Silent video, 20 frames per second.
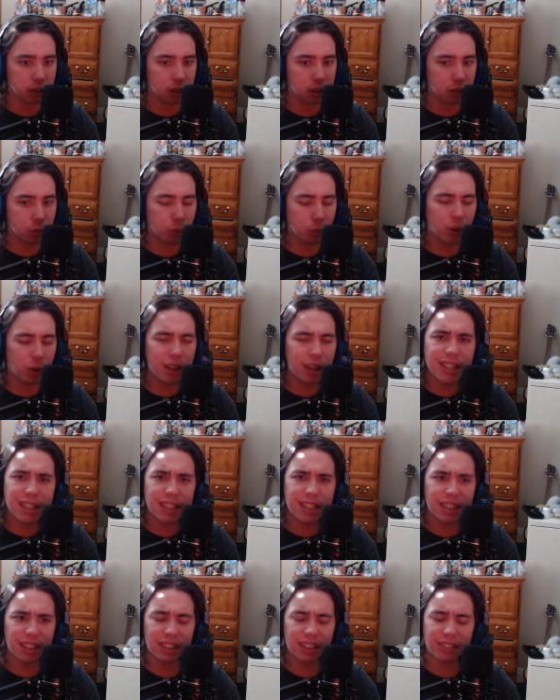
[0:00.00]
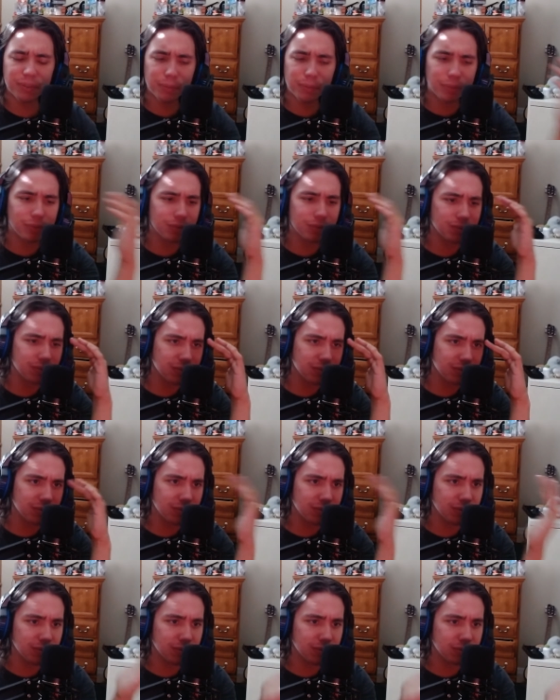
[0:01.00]
on Nintendo eShop.
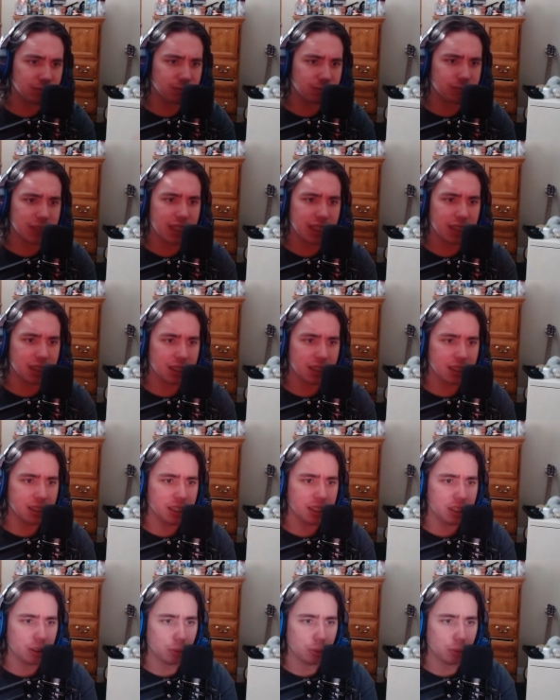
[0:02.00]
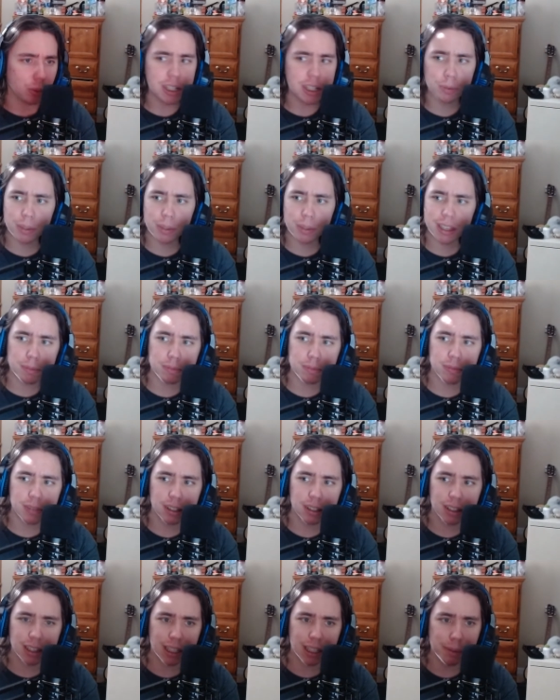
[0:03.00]
What is with them
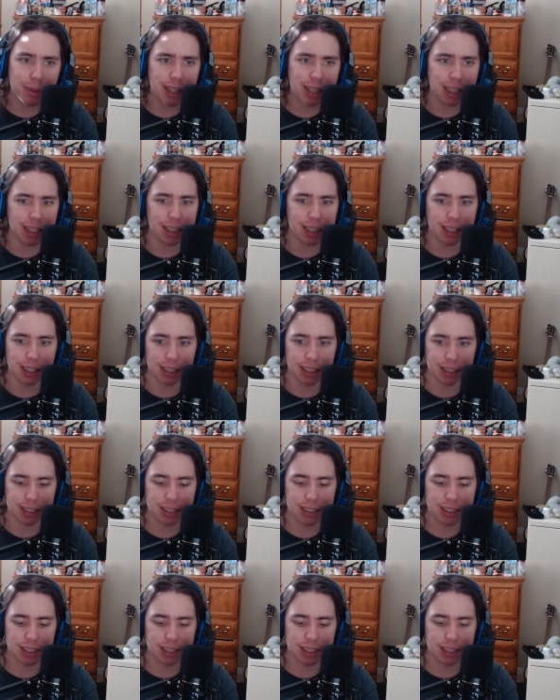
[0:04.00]
limiting things till